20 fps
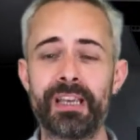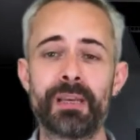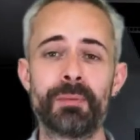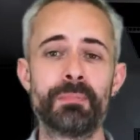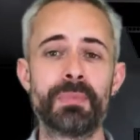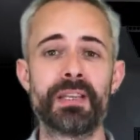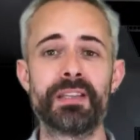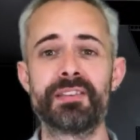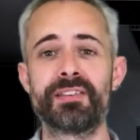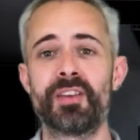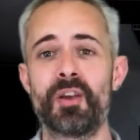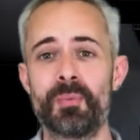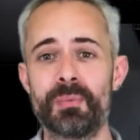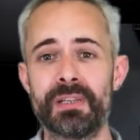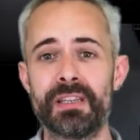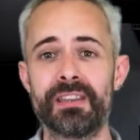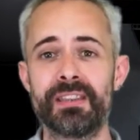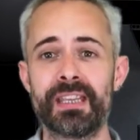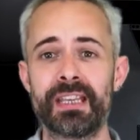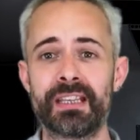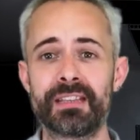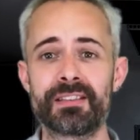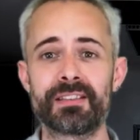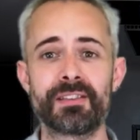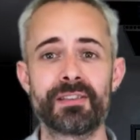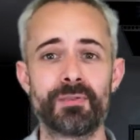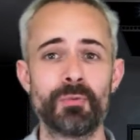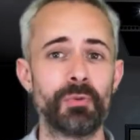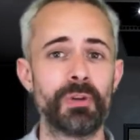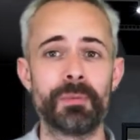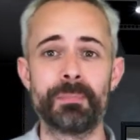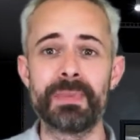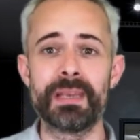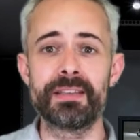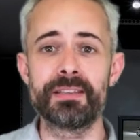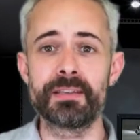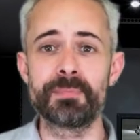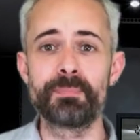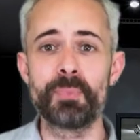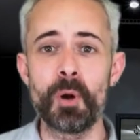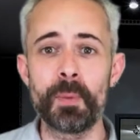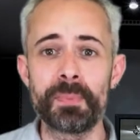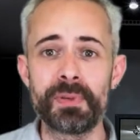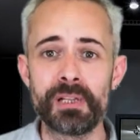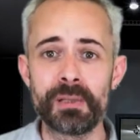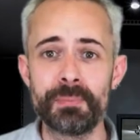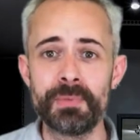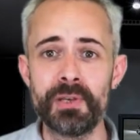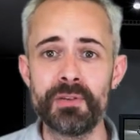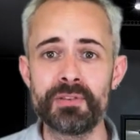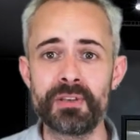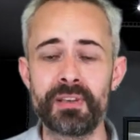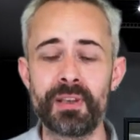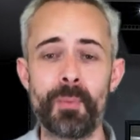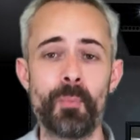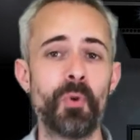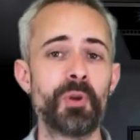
it can mean so many things, because all it means is popular music.